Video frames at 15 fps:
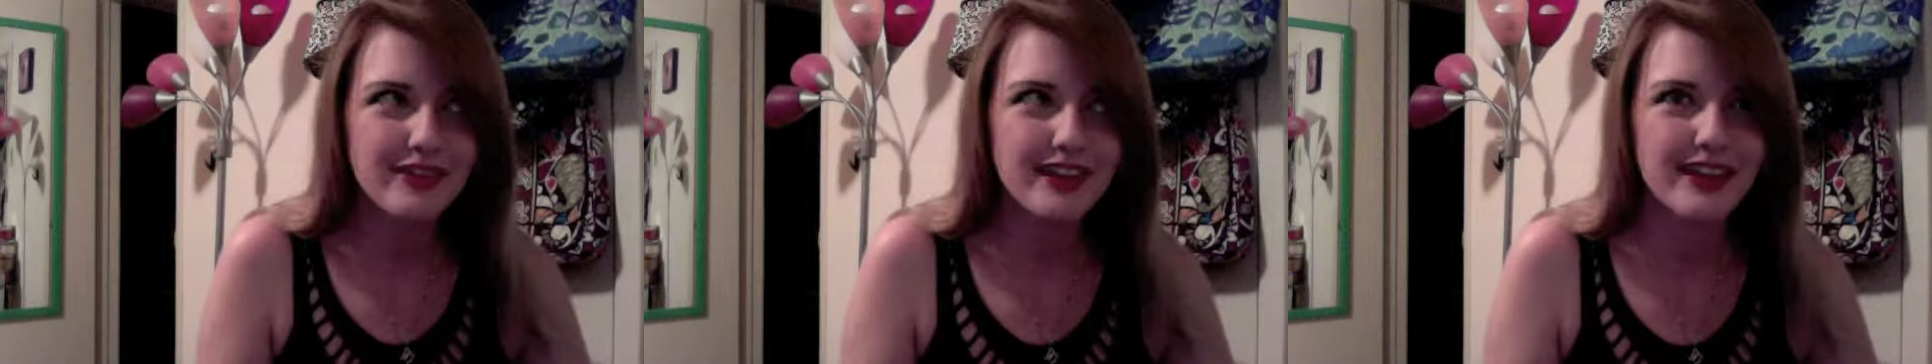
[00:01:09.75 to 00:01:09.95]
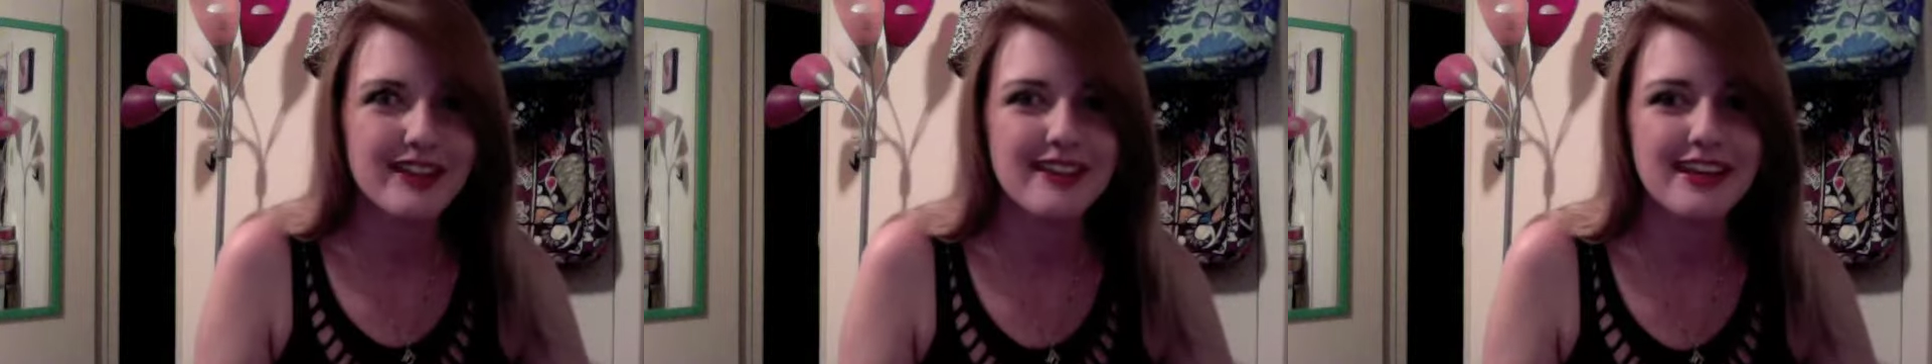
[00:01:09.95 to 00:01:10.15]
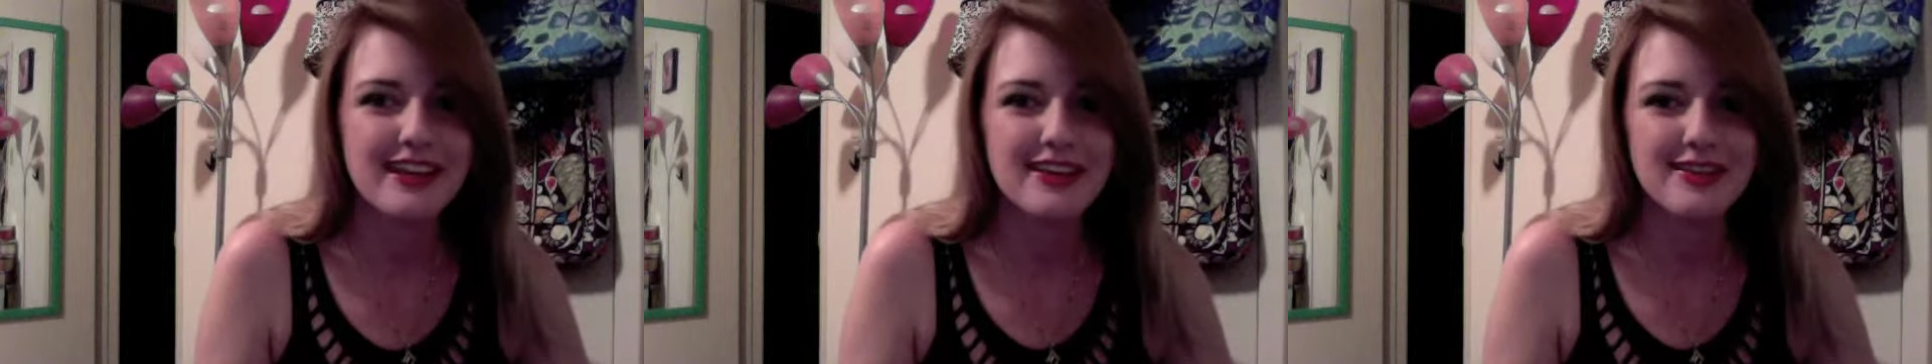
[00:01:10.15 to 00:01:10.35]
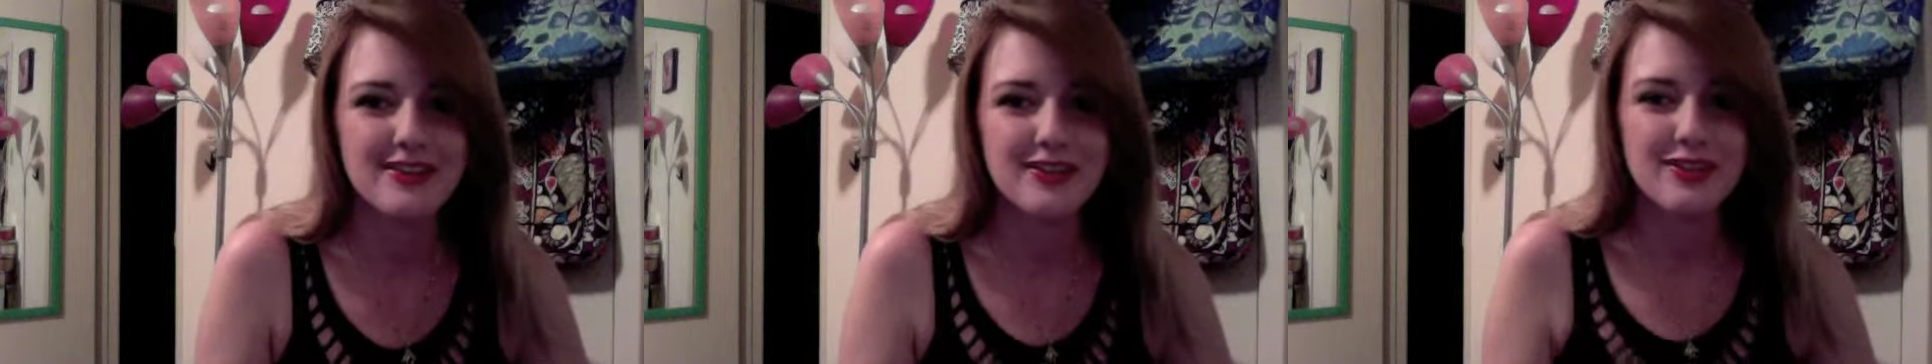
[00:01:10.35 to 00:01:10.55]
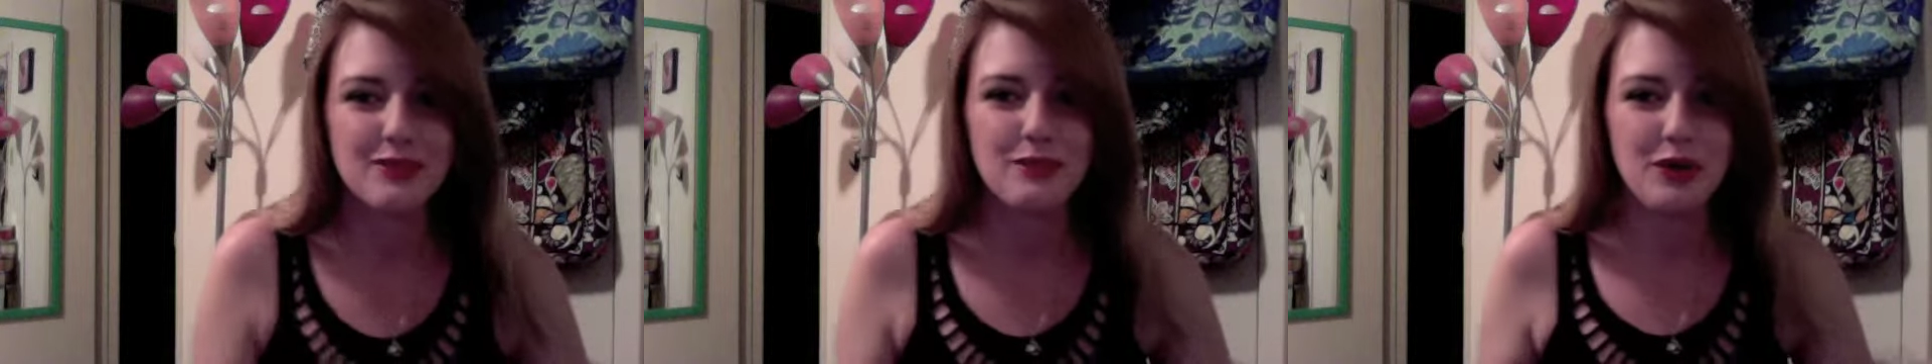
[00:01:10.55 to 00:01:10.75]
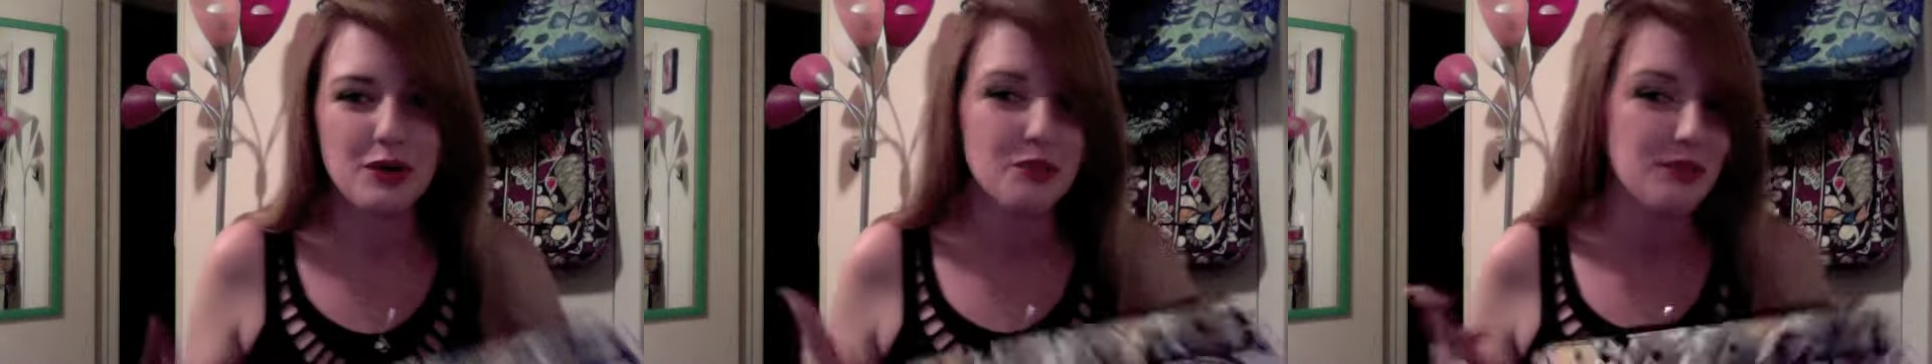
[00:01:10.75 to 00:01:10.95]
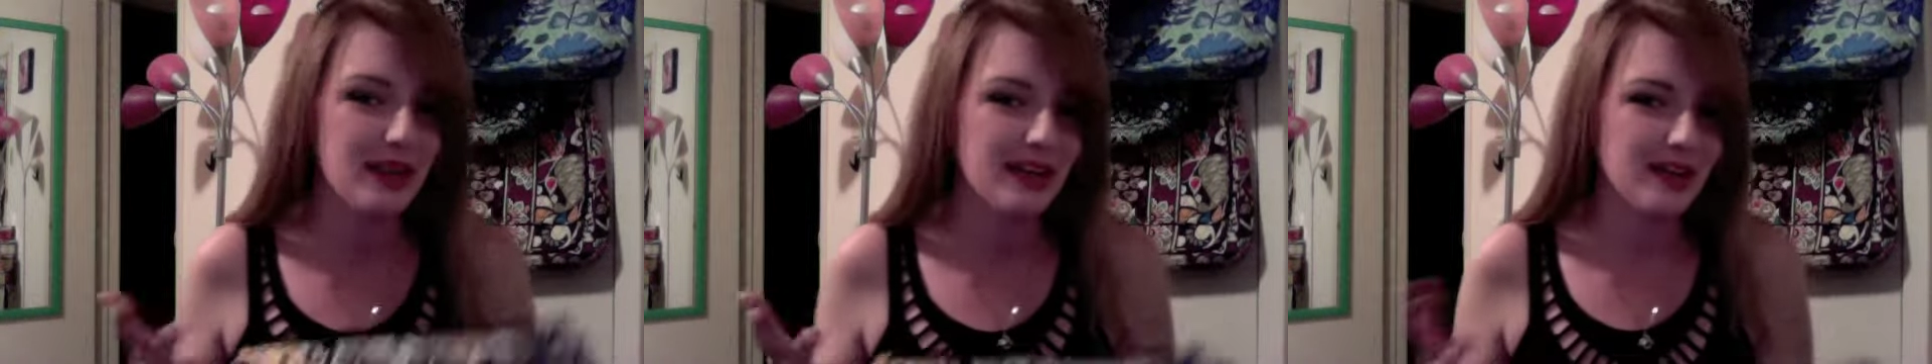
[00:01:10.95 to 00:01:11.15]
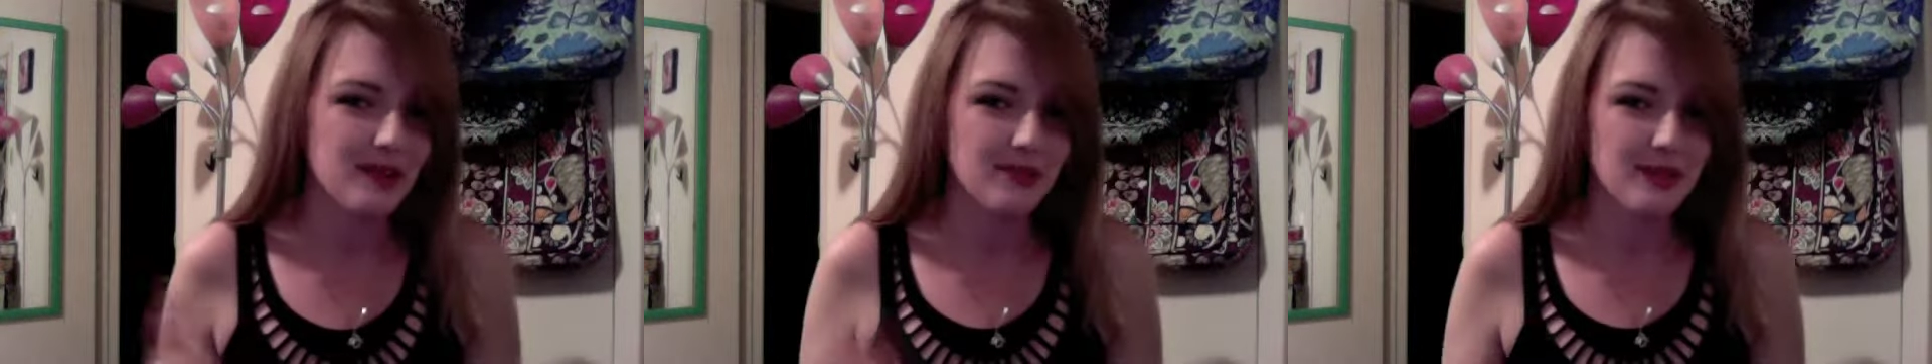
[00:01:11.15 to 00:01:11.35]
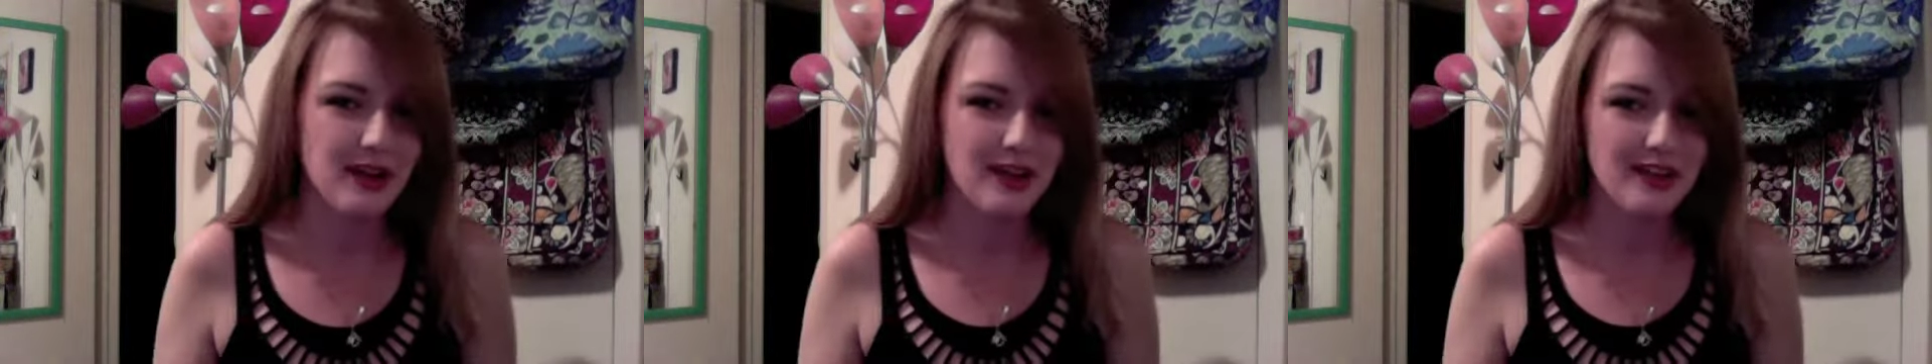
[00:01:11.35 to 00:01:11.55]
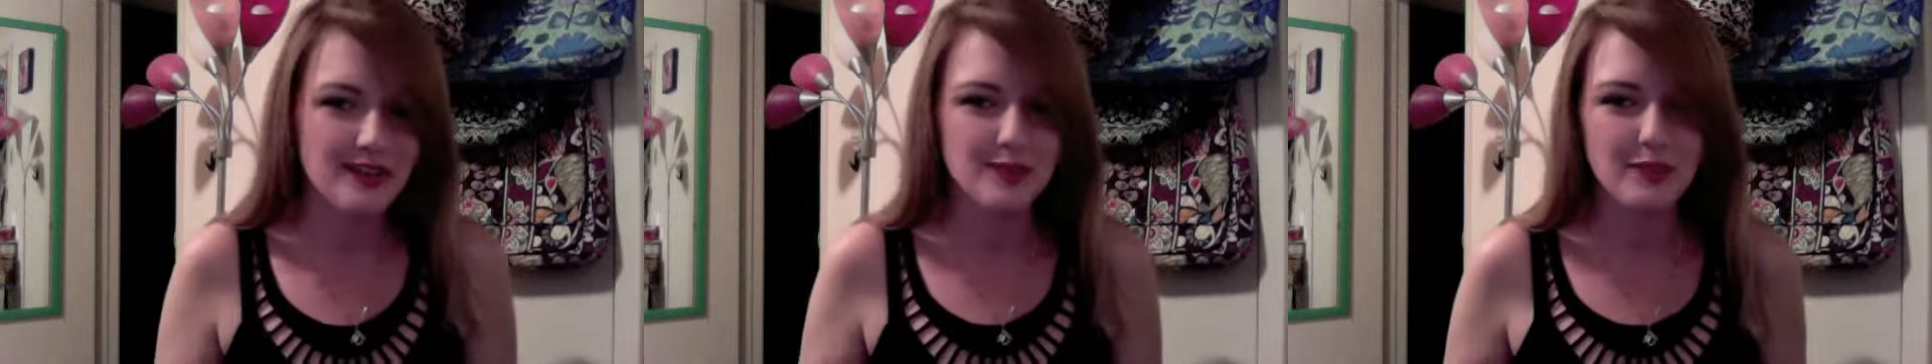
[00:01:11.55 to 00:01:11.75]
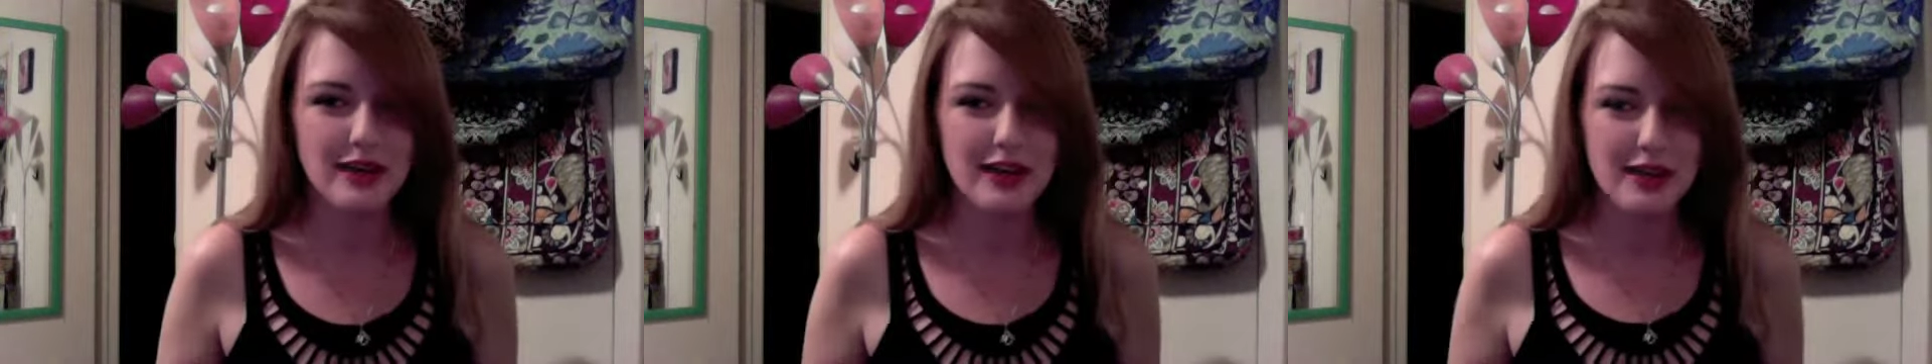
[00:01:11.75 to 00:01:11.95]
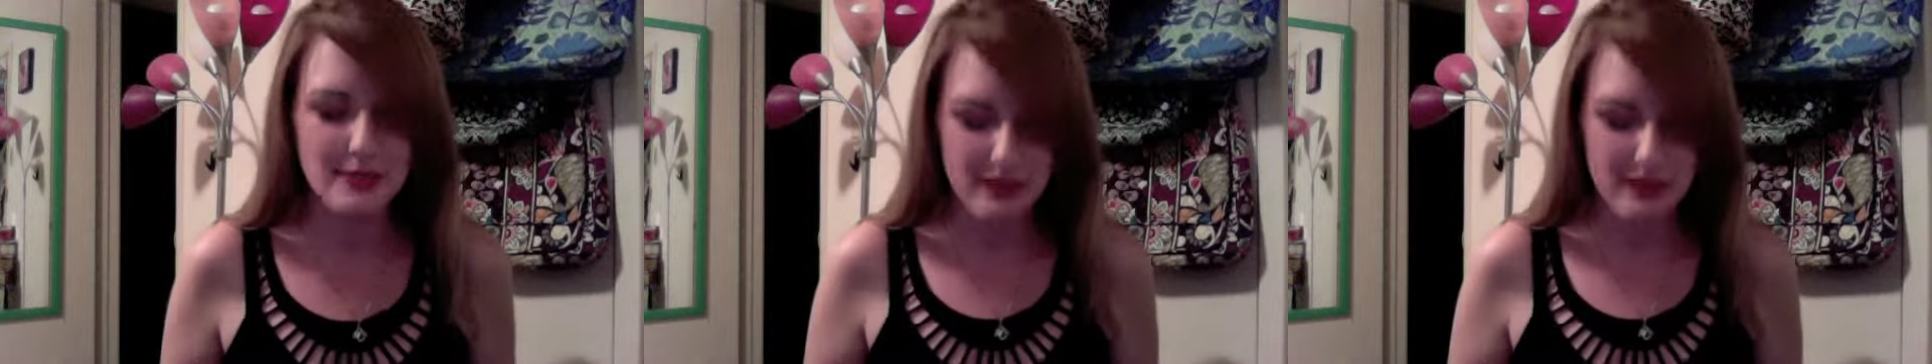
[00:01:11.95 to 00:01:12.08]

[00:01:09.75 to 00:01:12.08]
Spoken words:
as like a small makeup cosmetic